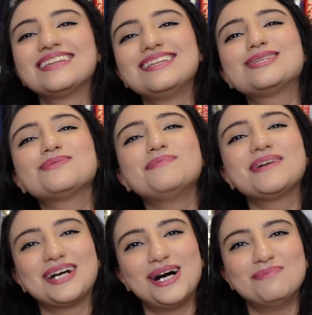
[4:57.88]
This will
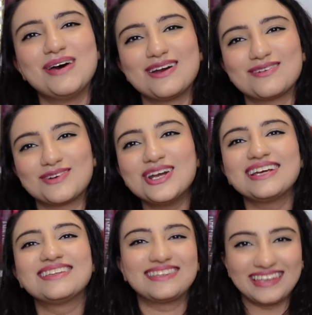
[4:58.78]
become a
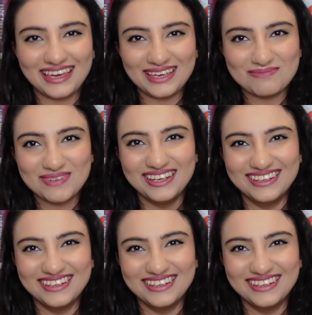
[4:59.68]
running theme.